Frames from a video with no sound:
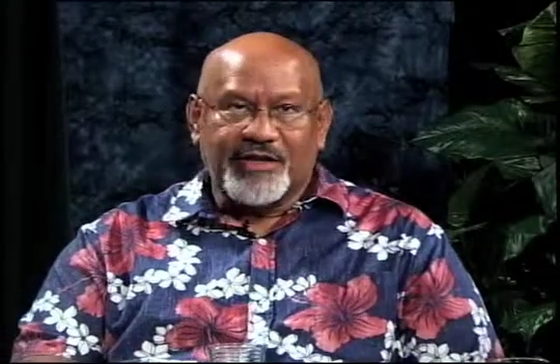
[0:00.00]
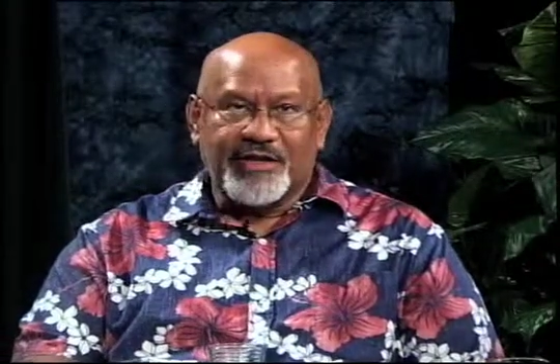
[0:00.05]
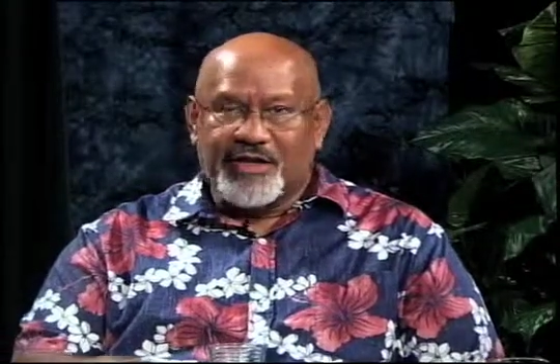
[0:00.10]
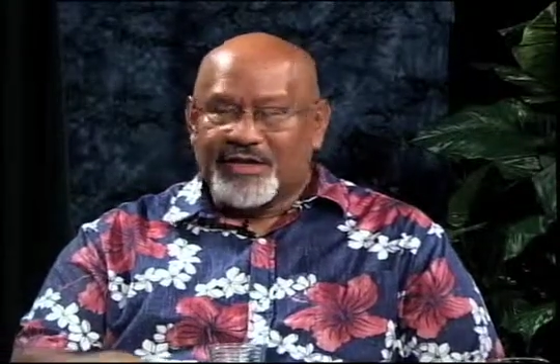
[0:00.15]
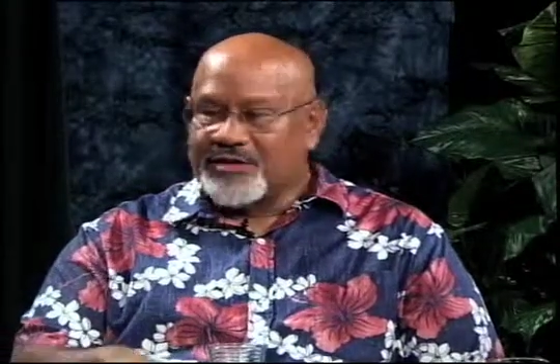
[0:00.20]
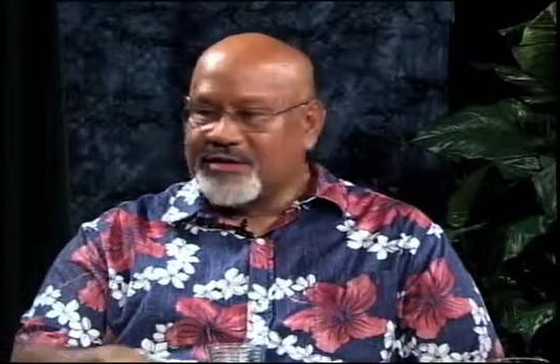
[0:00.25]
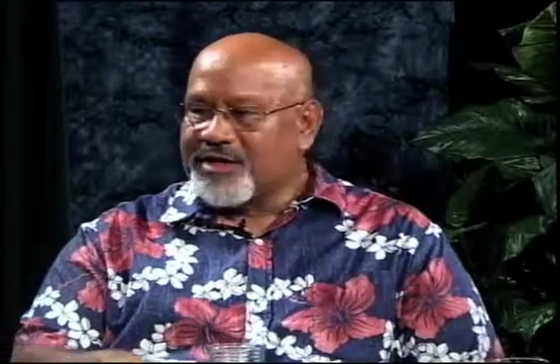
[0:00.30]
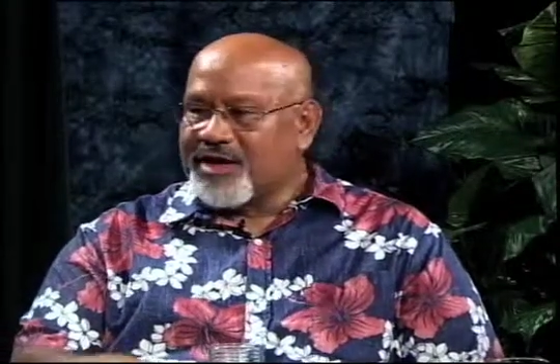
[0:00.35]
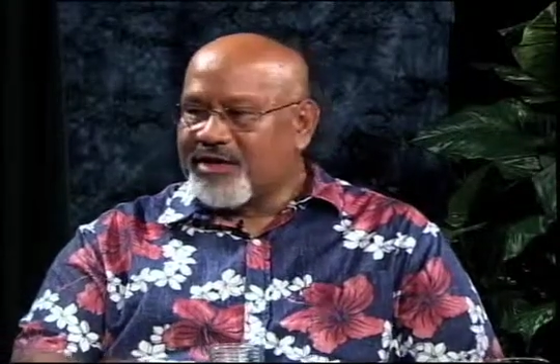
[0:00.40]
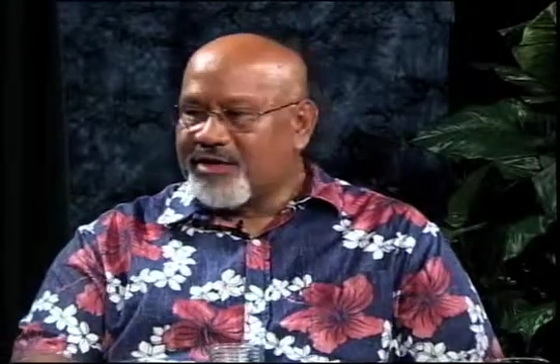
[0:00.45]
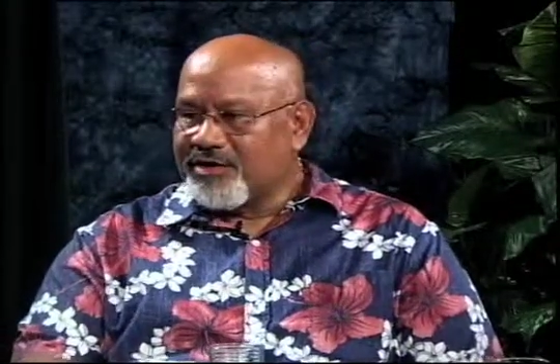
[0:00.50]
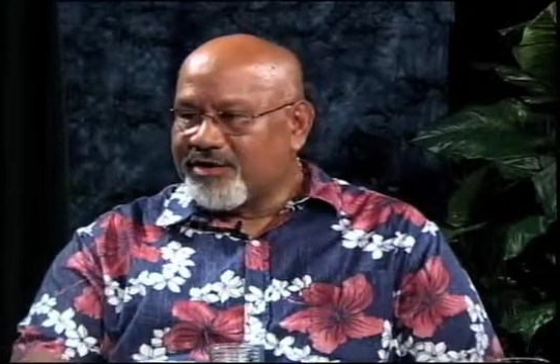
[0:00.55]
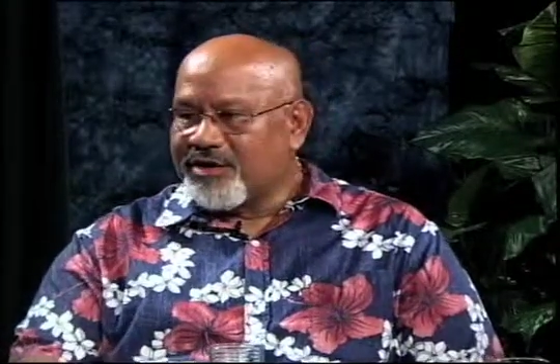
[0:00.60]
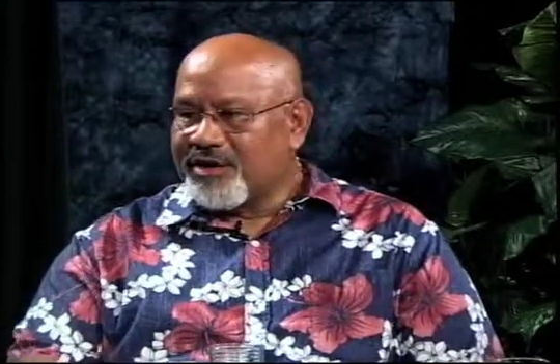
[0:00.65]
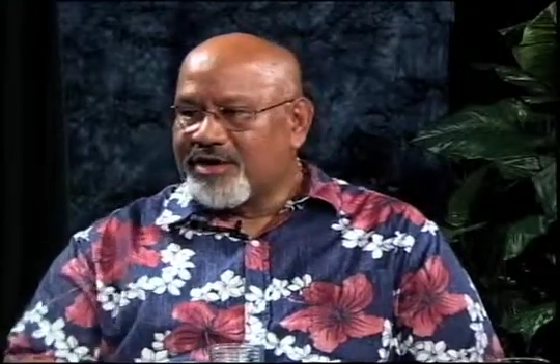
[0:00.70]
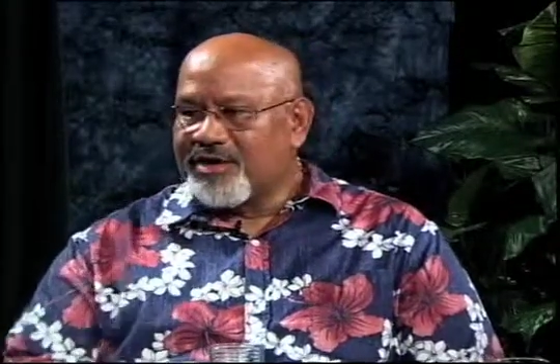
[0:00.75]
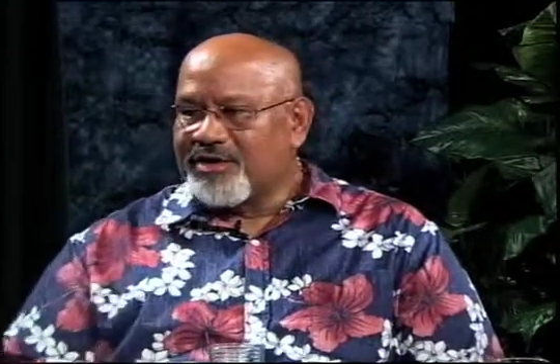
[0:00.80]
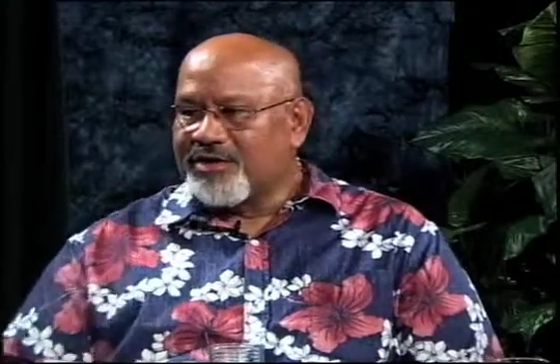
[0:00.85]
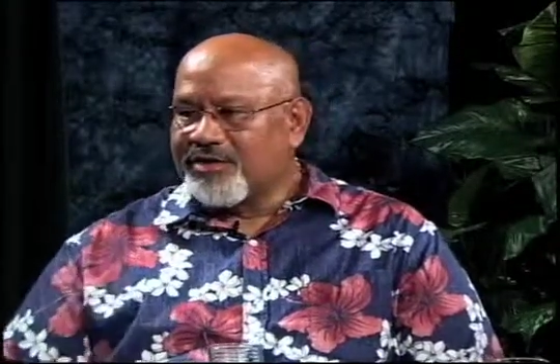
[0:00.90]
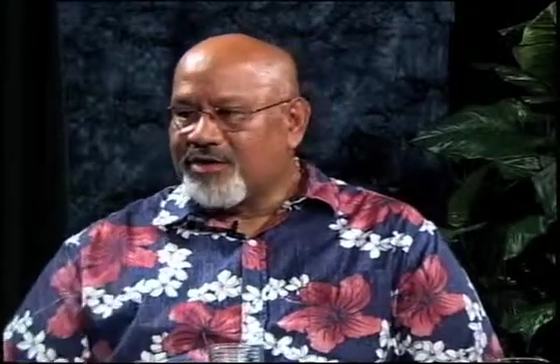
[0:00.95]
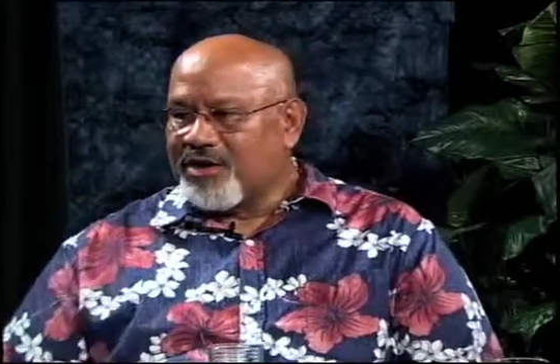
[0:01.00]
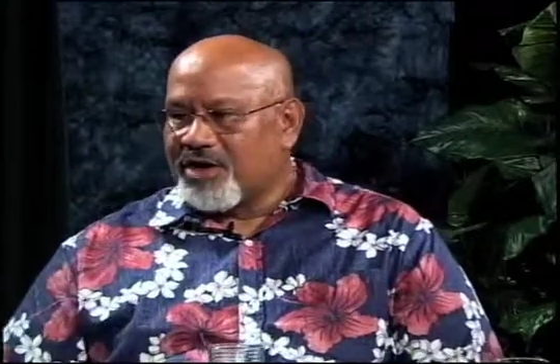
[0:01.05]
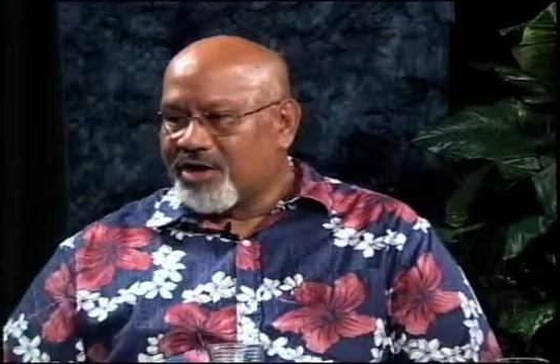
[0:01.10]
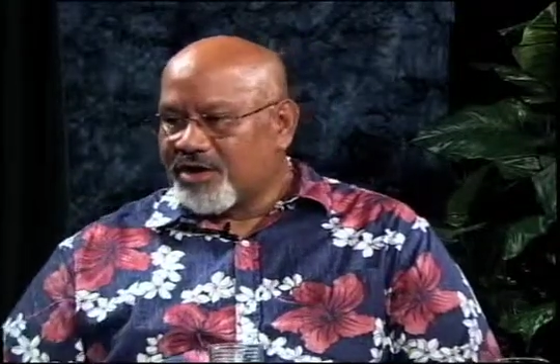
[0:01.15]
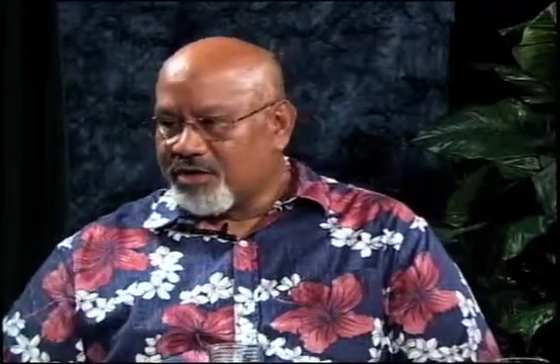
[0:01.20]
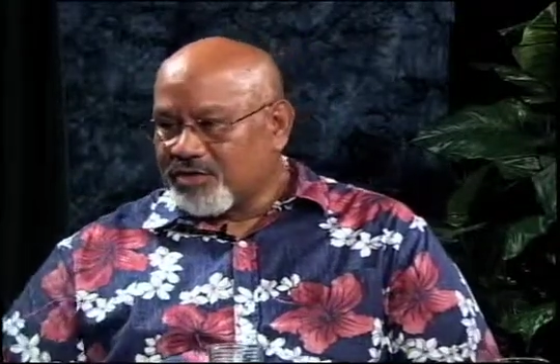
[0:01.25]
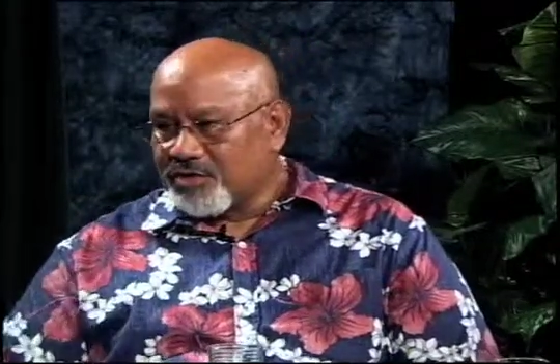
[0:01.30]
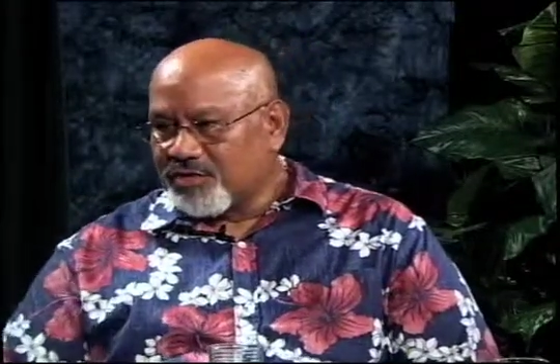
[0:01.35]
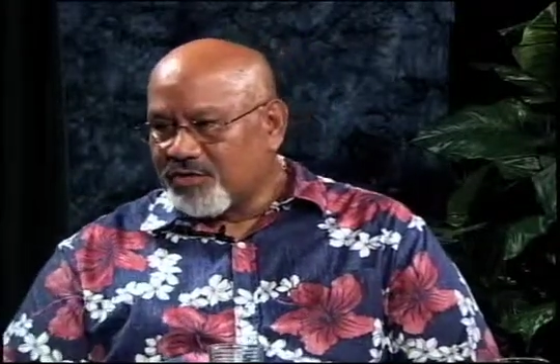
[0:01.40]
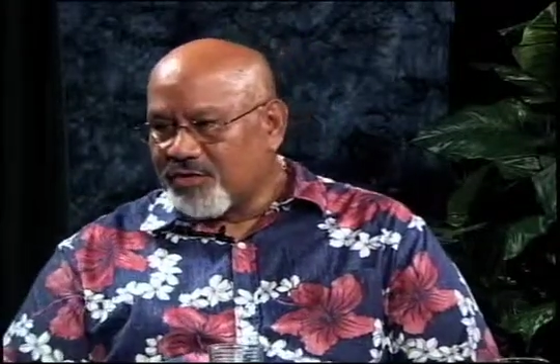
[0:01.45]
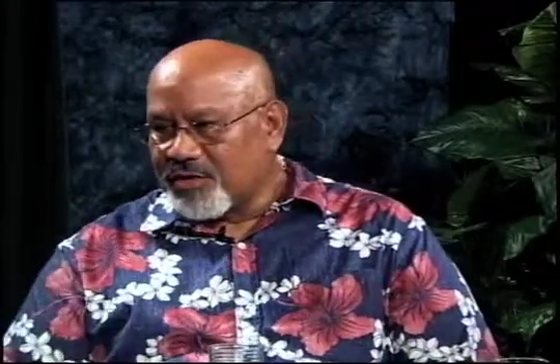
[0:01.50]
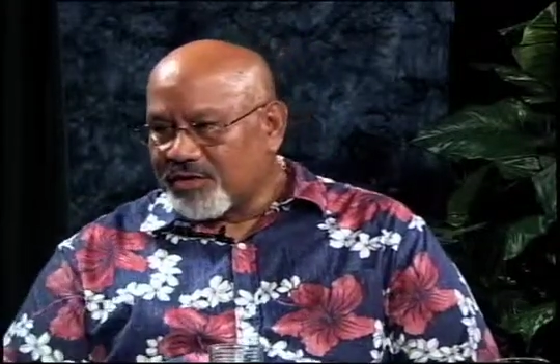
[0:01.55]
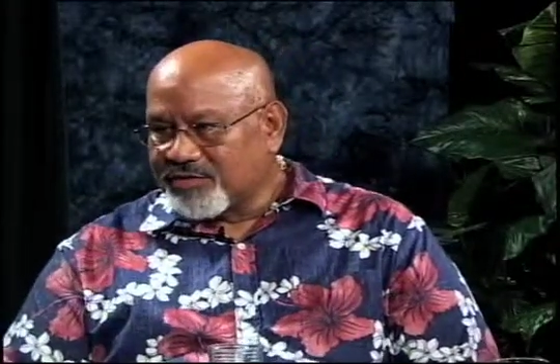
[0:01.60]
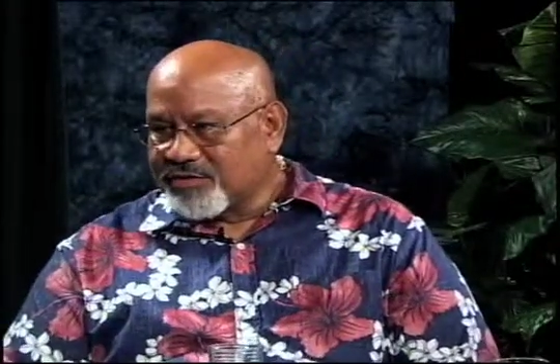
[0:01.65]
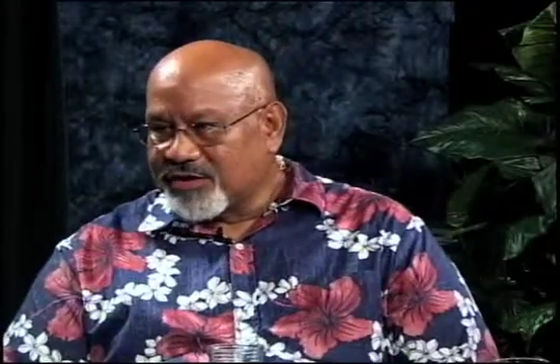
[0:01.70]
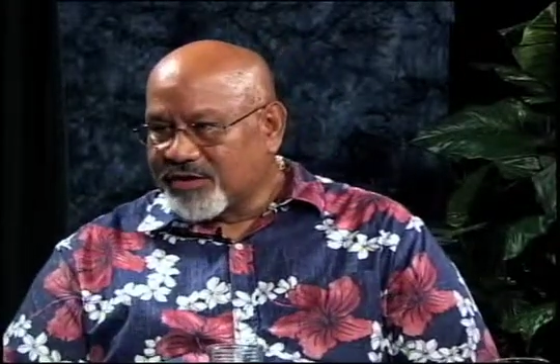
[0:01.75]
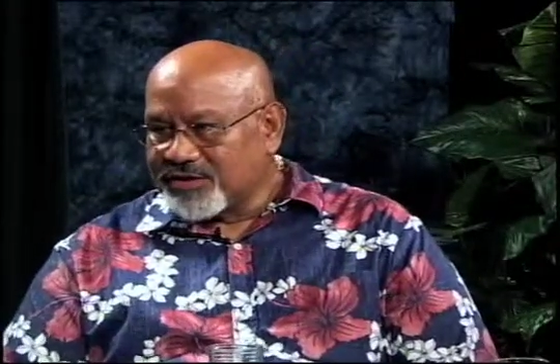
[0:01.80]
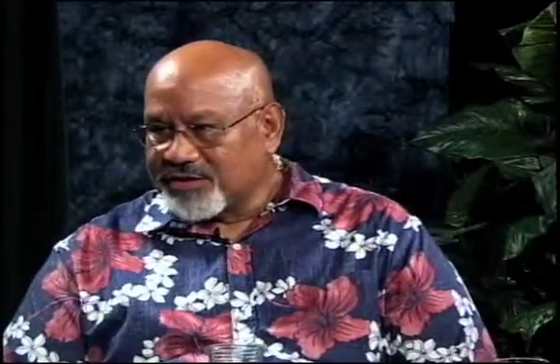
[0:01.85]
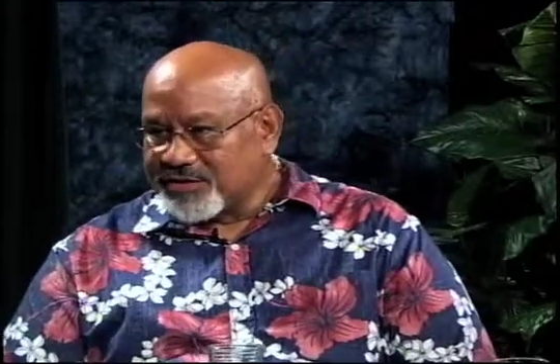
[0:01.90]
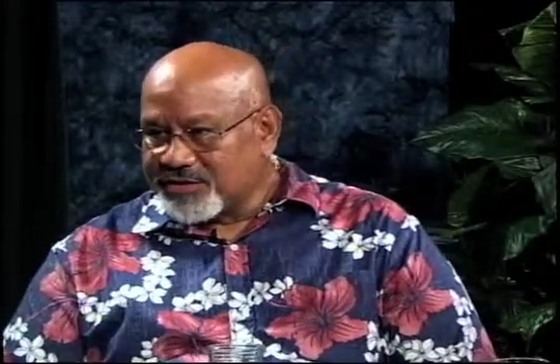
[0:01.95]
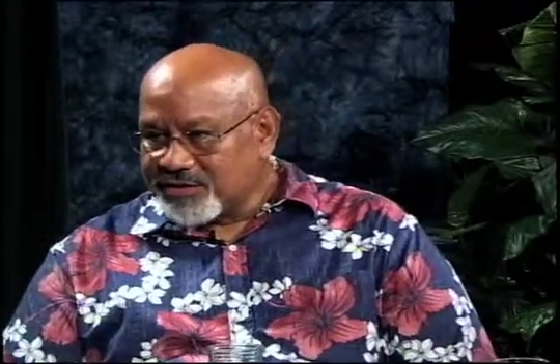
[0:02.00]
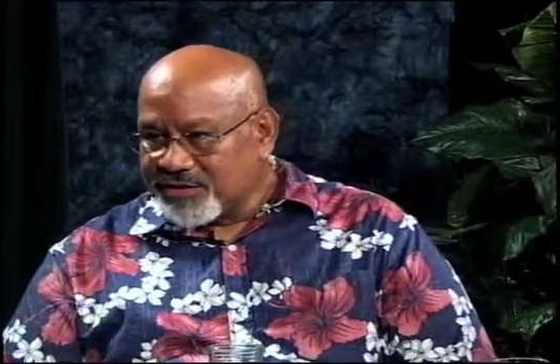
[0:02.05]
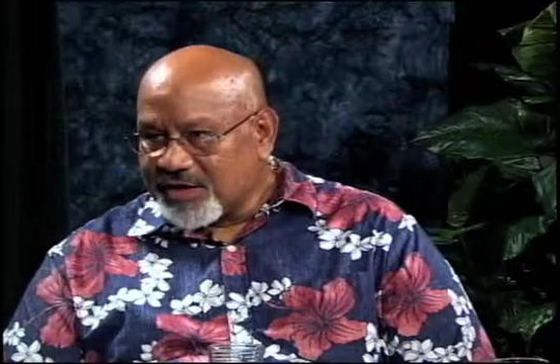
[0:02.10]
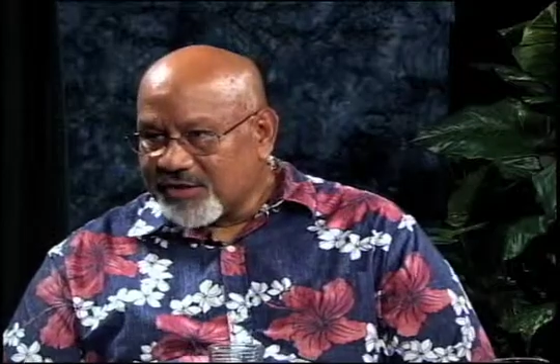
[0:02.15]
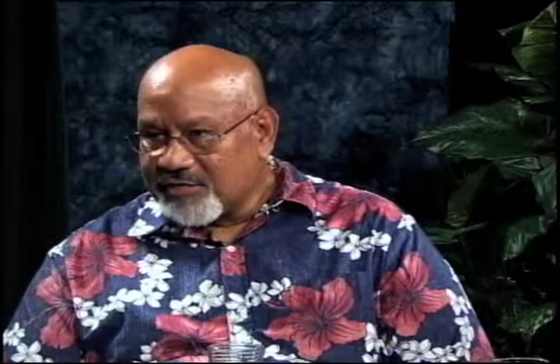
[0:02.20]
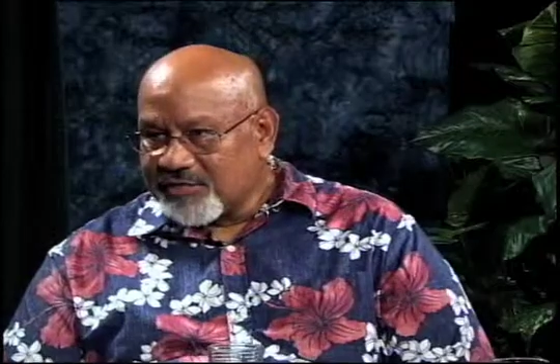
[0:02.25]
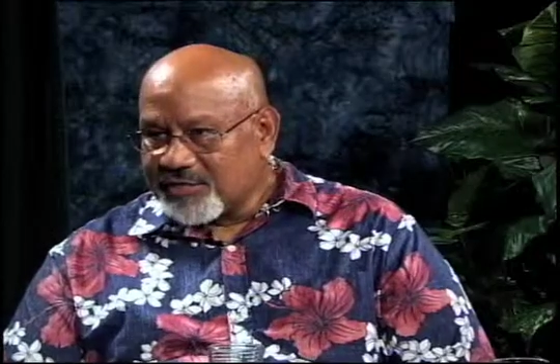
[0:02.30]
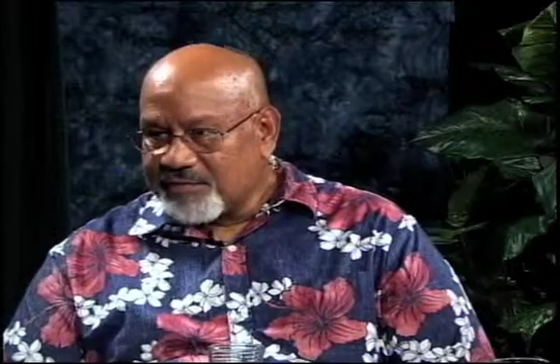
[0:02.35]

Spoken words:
that's guaranteed under Article 12, Section 7.